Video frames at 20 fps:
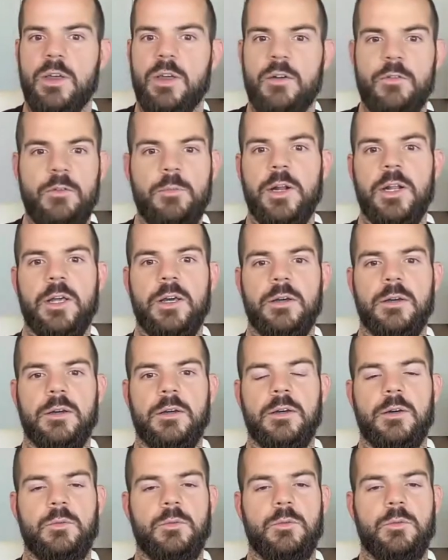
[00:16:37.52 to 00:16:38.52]
What do you do?
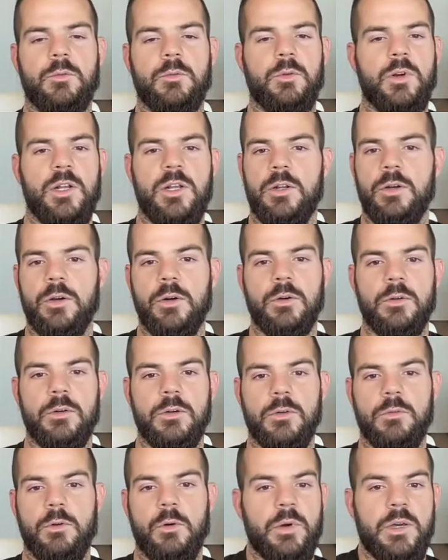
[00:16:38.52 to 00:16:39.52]
Well, we,
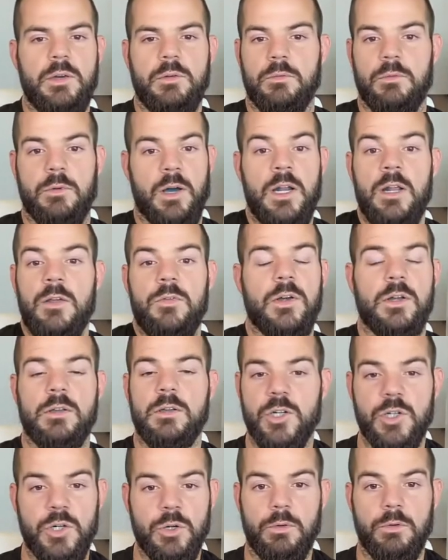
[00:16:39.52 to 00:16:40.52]
anything digital.
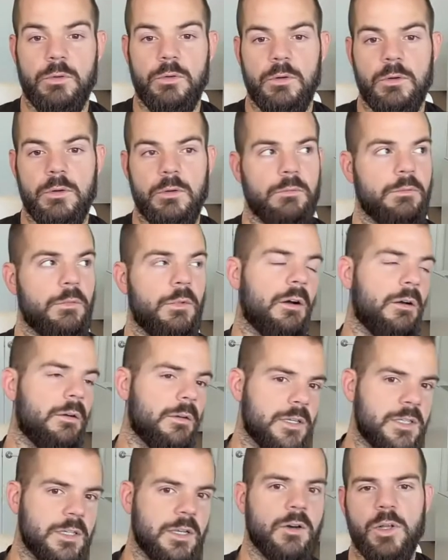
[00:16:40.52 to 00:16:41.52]
It's like, okay, well,
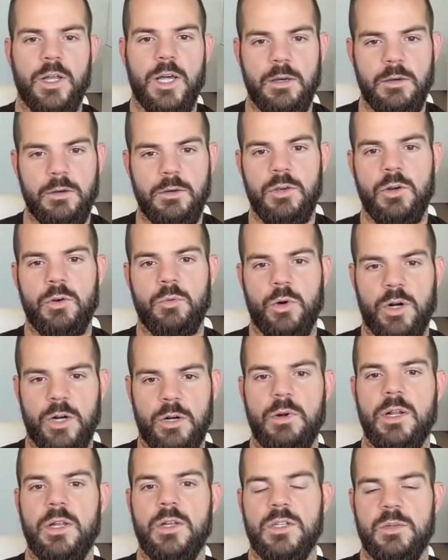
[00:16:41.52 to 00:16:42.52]
like you're, we're going to run
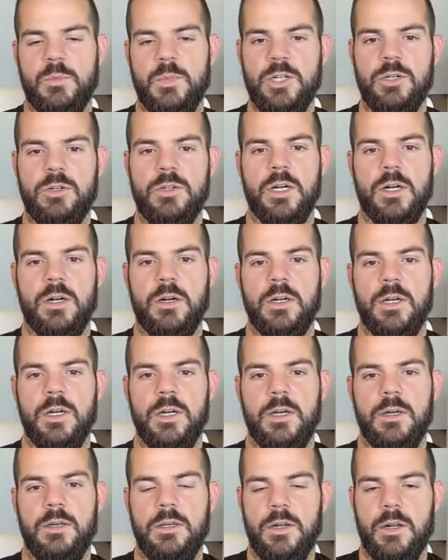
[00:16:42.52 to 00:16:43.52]
into some issues here.
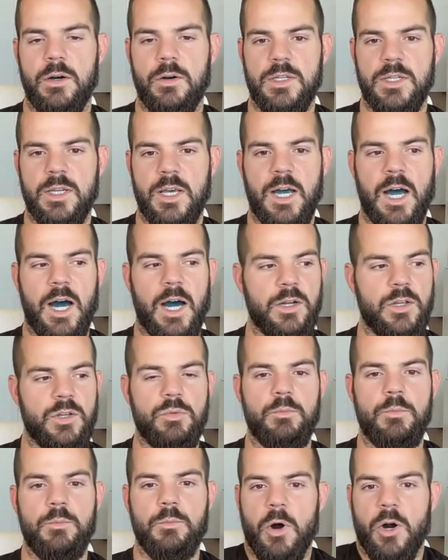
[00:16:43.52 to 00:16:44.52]
You know, it's like, how do
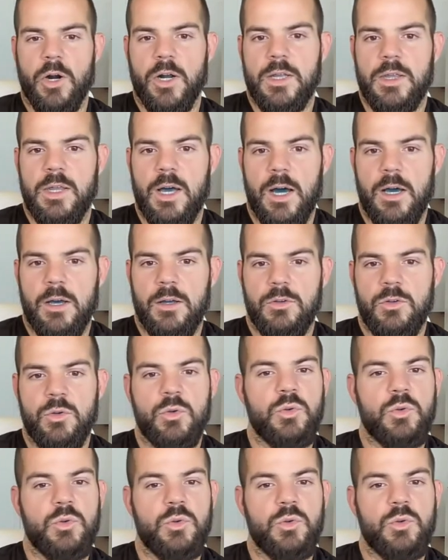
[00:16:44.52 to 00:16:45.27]
you market that?